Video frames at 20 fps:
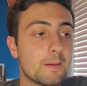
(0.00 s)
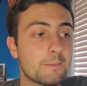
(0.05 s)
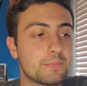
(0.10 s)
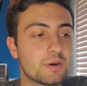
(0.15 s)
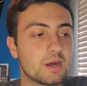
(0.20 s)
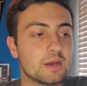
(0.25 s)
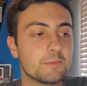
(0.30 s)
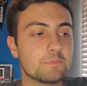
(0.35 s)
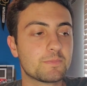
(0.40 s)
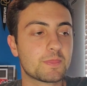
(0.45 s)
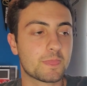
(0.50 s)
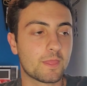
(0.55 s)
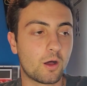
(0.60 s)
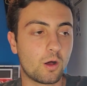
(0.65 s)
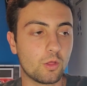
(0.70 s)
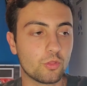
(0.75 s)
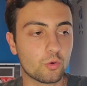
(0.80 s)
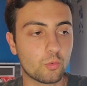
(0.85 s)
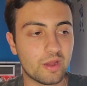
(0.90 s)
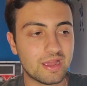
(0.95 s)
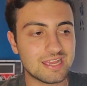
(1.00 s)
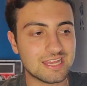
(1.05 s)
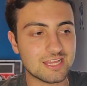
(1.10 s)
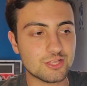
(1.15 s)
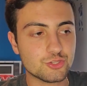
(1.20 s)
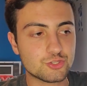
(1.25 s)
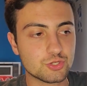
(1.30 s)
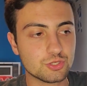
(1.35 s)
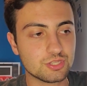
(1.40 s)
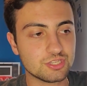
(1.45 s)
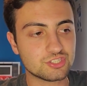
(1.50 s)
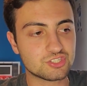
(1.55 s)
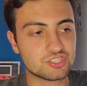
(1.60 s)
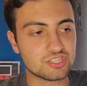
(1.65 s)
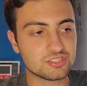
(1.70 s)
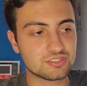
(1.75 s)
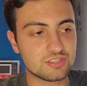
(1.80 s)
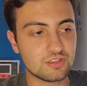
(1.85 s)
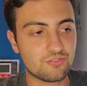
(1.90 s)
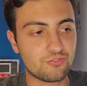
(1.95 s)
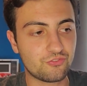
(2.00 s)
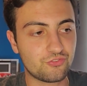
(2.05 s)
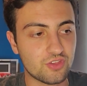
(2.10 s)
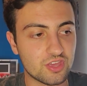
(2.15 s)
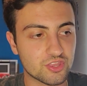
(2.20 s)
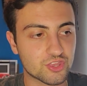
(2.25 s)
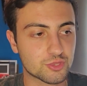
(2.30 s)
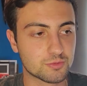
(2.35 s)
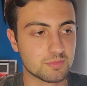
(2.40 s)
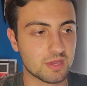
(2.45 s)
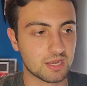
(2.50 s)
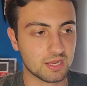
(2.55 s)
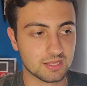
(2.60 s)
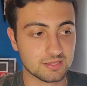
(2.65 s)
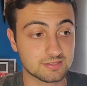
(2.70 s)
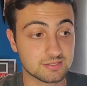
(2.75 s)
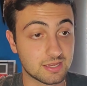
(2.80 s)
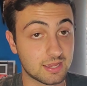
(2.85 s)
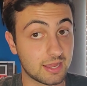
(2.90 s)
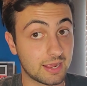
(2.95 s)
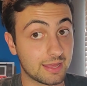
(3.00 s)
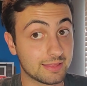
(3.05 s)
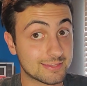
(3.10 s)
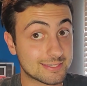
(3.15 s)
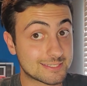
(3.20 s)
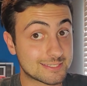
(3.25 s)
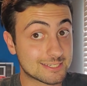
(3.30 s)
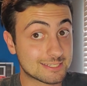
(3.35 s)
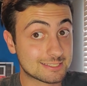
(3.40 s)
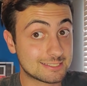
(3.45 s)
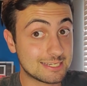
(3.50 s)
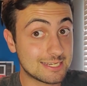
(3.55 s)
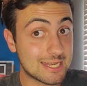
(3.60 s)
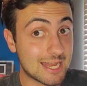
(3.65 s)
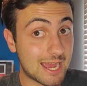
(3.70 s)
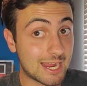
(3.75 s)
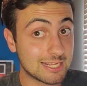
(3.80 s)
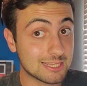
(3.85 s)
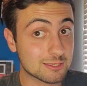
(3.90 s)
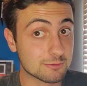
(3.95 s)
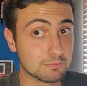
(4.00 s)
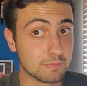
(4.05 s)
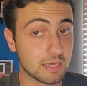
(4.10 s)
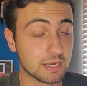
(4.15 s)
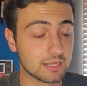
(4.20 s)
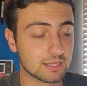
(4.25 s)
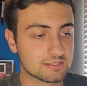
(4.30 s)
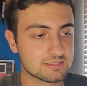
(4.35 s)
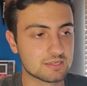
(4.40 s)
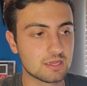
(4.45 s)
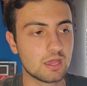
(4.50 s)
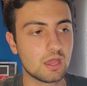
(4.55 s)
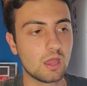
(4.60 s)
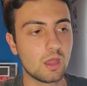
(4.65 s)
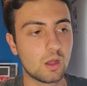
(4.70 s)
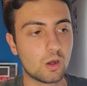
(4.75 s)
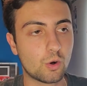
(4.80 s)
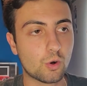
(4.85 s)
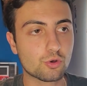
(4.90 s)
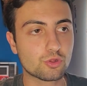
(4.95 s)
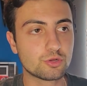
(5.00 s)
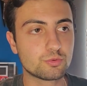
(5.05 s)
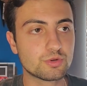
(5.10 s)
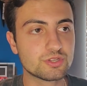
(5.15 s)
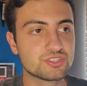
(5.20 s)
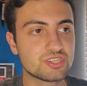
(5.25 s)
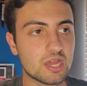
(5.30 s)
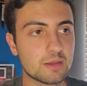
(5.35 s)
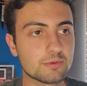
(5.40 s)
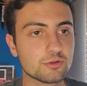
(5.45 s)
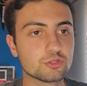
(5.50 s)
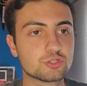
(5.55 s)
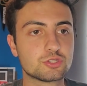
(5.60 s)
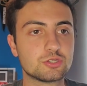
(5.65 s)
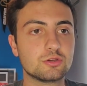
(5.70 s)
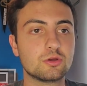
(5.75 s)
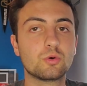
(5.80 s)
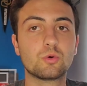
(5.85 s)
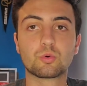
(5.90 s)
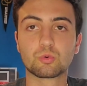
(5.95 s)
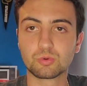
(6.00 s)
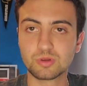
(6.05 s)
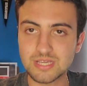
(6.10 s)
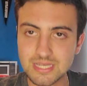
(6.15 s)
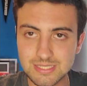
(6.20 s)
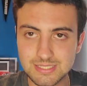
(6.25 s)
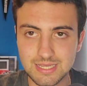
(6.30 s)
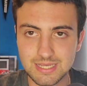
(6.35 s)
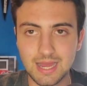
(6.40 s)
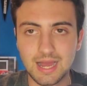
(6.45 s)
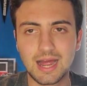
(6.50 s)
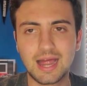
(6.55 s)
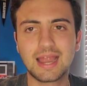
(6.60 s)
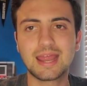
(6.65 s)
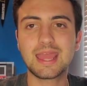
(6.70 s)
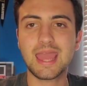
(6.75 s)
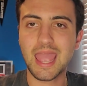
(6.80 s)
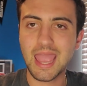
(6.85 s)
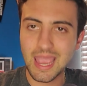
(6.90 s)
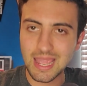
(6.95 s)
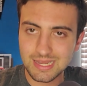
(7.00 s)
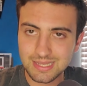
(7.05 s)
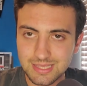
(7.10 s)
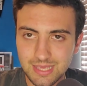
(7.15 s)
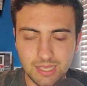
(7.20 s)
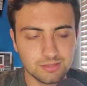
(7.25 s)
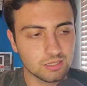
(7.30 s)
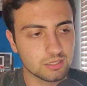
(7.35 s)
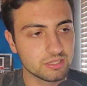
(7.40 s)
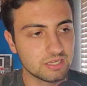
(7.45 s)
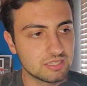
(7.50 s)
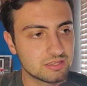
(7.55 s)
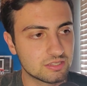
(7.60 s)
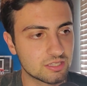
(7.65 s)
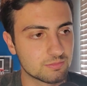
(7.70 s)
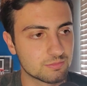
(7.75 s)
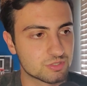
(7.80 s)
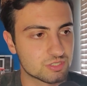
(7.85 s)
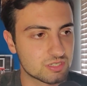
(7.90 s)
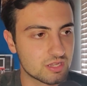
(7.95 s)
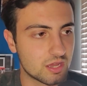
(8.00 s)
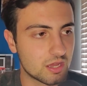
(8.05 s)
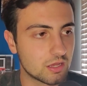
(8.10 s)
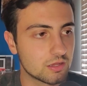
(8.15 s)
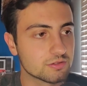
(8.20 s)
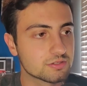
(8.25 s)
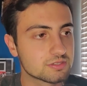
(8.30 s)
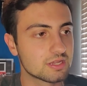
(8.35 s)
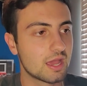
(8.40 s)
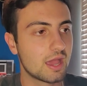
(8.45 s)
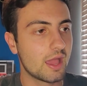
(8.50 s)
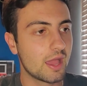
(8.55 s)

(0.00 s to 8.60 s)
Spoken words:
But all the way into the 65th minute and the 69th minute, Oakland was able to retie and gain the lead themselves.